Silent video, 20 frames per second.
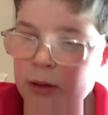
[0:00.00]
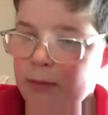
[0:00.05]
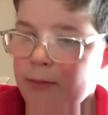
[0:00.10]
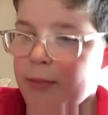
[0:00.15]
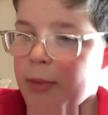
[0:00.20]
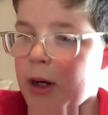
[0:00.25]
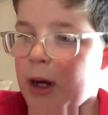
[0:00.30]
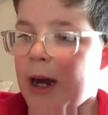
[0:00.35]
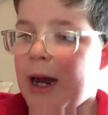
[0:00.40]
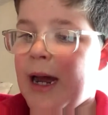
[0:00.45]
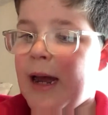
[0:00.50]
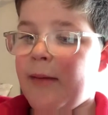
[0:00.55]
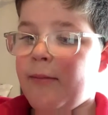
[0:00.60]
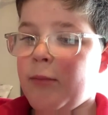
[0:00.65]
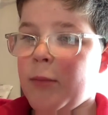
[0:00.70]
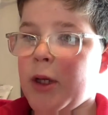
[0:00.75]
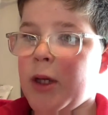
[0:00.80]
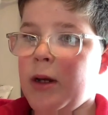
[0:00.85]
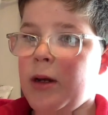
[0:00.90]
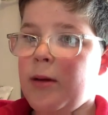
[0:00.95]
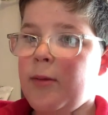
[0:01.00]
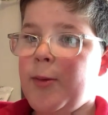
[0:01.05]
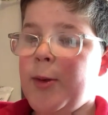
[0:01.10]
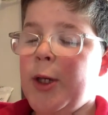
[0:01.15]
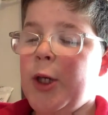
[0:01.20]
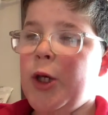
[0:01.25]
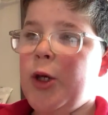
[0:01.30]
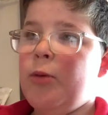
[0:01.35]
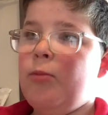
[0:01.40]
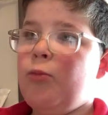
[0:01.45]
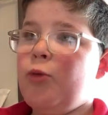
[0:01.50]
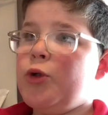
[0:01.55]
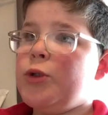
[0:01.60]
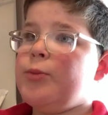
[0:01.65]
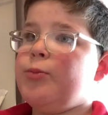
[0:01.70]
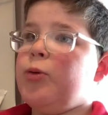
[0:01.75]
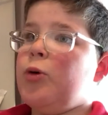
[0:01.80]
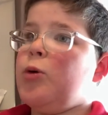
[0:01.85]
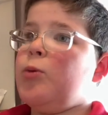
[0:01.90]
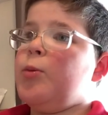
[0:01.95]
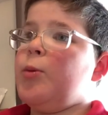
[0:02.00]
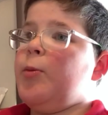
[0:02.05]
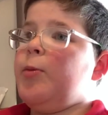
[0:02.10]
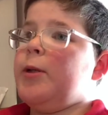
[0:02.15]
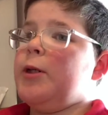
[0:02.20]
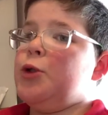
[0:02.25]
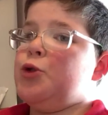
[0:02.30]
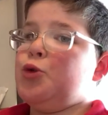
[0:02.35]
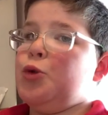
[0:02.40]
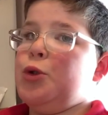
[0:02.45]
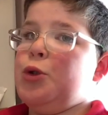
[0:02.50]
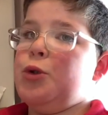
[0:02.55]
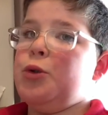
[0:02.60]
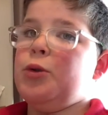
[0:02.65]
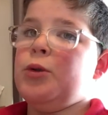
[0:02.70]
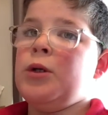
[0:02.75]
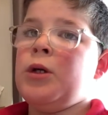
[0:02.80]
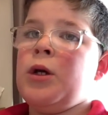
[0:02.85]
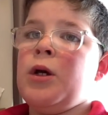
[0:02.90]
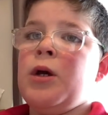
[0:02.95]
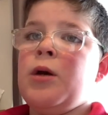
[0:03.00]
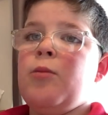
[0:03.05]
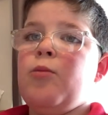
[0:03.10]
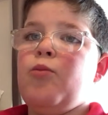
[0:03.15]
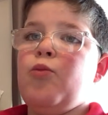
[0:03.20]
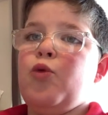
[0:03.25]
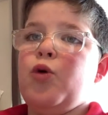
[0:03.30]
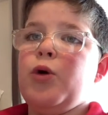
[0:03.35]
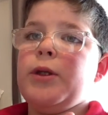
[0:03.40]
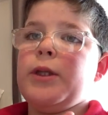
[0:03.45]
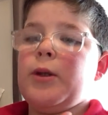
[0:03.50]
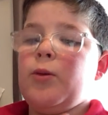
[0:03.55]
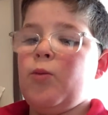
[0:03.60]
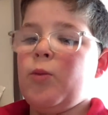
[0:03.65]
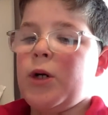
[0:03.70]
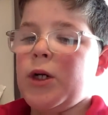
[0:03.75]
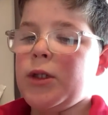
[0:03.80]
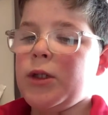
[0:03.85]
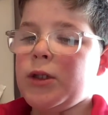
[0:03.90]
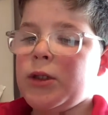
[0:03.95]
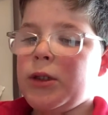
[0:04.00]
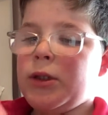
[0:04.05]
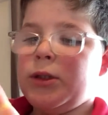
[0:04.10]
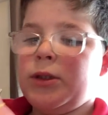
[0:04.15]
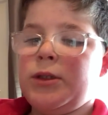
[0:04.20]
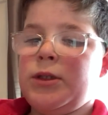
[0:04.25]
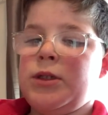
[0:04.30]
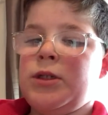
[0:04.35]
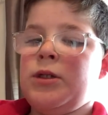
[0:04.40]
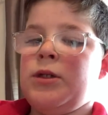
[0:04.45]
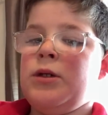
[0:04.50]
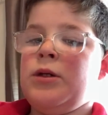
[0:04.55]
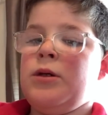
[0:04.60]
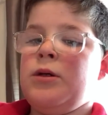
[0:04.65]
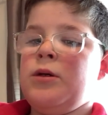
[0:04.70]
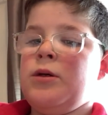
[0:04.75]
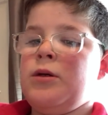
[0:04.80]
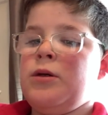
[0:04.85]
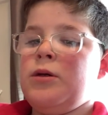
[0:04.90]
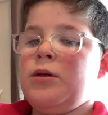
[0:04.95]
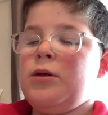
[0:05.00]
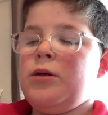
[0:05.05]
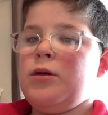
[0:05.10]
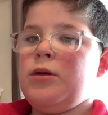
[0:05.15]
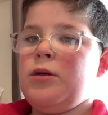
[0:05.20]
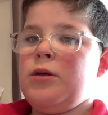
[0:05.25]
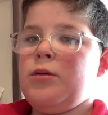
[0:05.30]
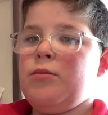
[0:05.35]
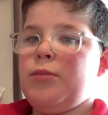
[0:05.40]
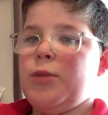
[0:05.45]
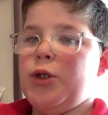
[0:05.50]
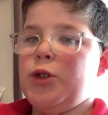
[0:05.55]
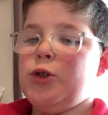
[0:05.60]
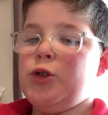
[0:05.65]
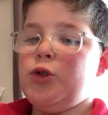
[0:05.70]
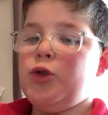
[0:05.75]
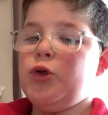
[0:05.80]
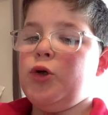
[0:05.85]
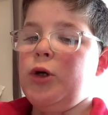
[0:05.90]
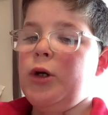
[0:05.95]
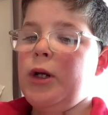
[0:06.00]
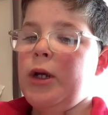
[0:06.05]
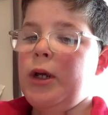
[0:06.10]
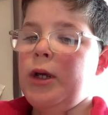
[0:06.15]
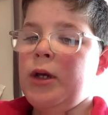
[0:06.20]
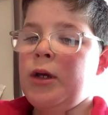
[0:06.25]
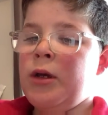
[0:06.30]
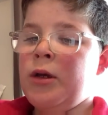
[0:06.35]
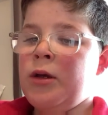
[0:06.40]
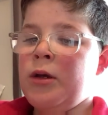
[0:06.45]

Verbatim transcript: But I'm going to be most probably showing you more than once. But sorry.